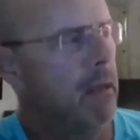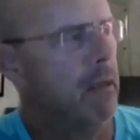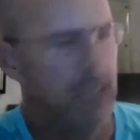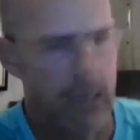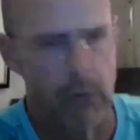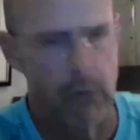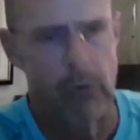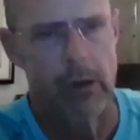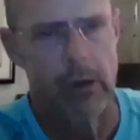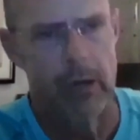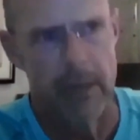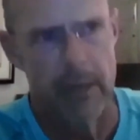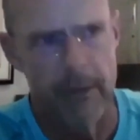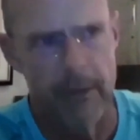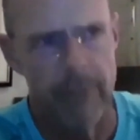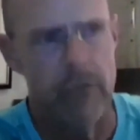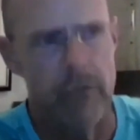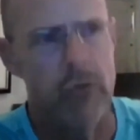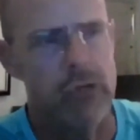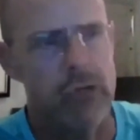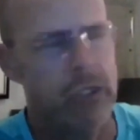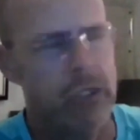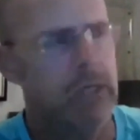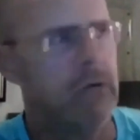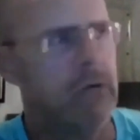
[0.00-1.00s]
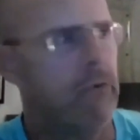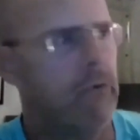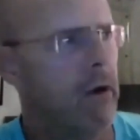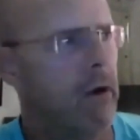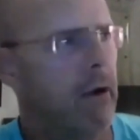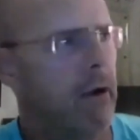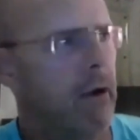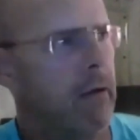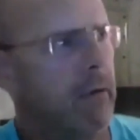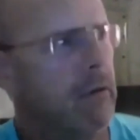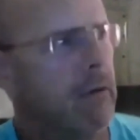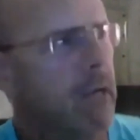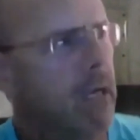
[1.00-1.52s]
Yeah, we're going to have Eugene
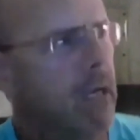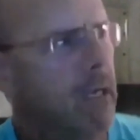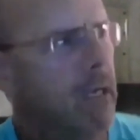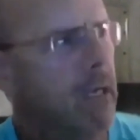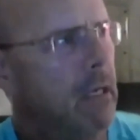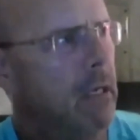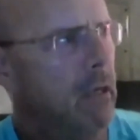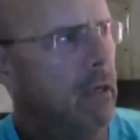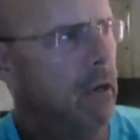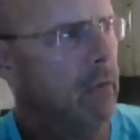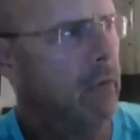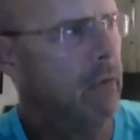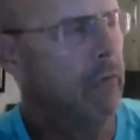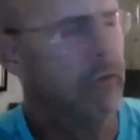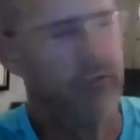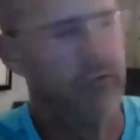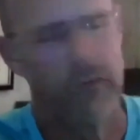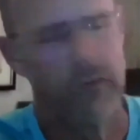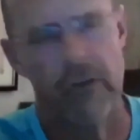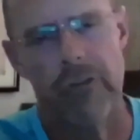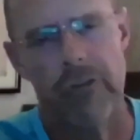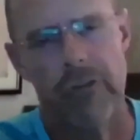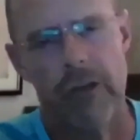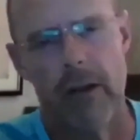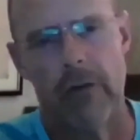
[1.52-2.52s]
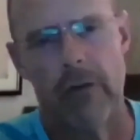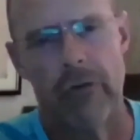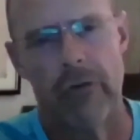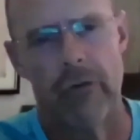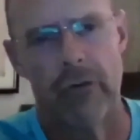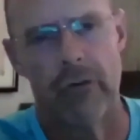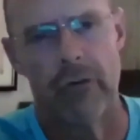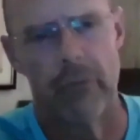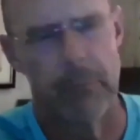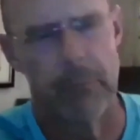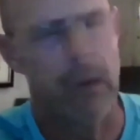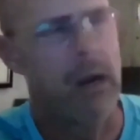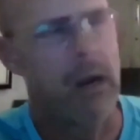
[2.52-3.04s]
ride over to Sid's house
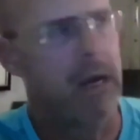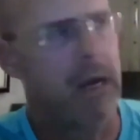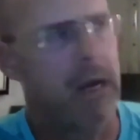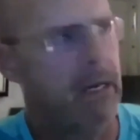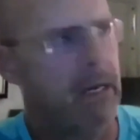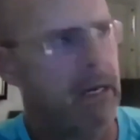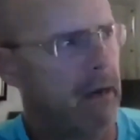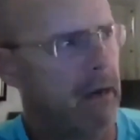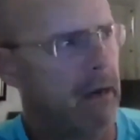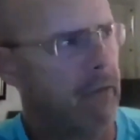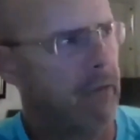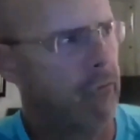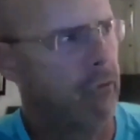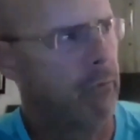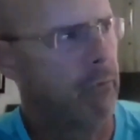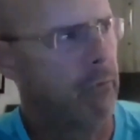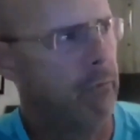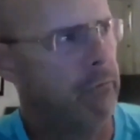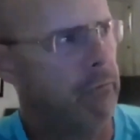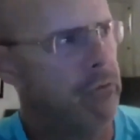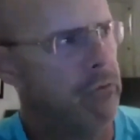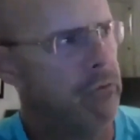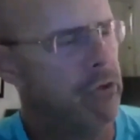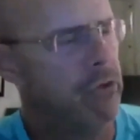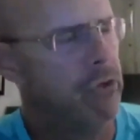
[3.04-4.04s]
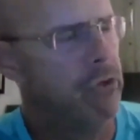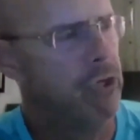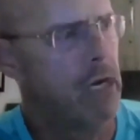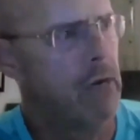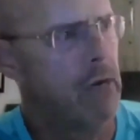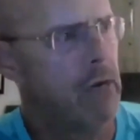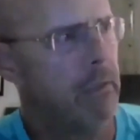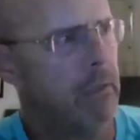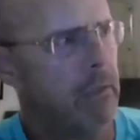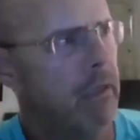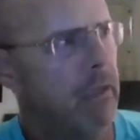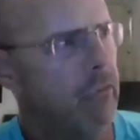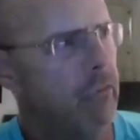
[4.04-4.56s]
on his bike after the
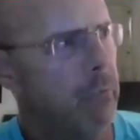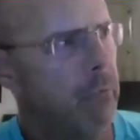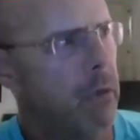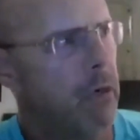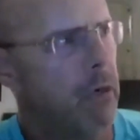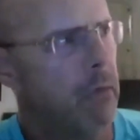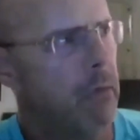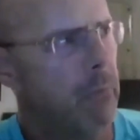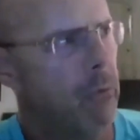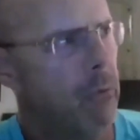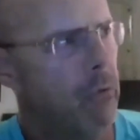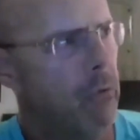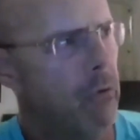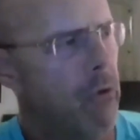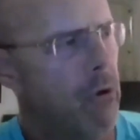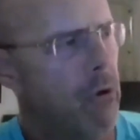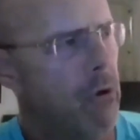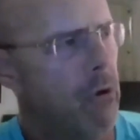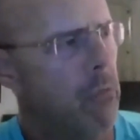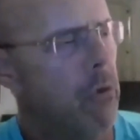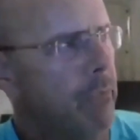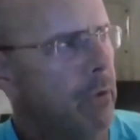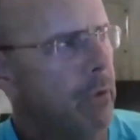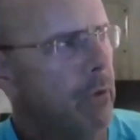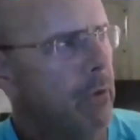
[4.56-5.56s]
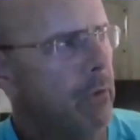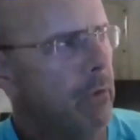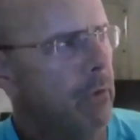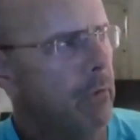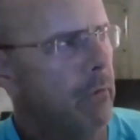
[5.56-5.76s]
Japanese bomb Pearl Harbor.